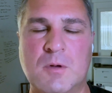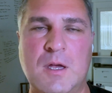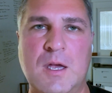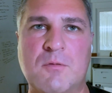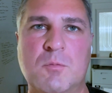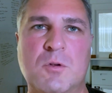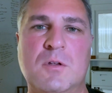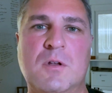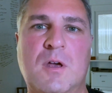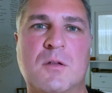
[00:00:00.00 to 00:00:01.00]
about
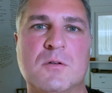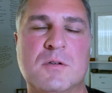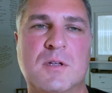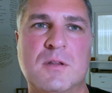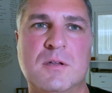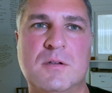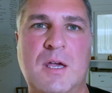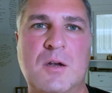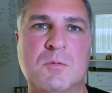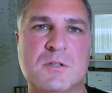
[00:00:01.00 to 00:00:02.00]
$500,000 to get the
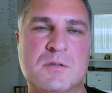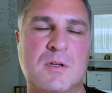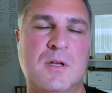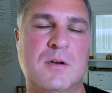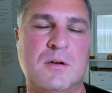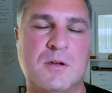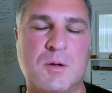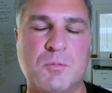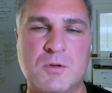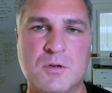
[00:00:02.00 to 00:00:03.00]
entitlements done and a
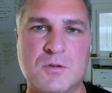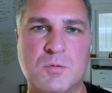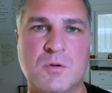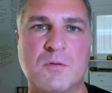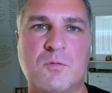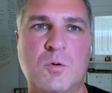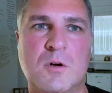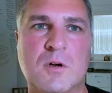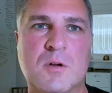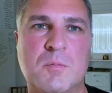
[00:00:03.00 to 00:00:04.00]
couple of years worth of
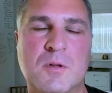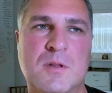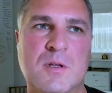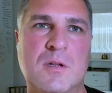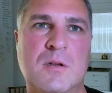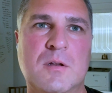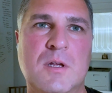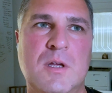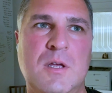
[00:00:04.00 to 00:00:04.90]
work, but then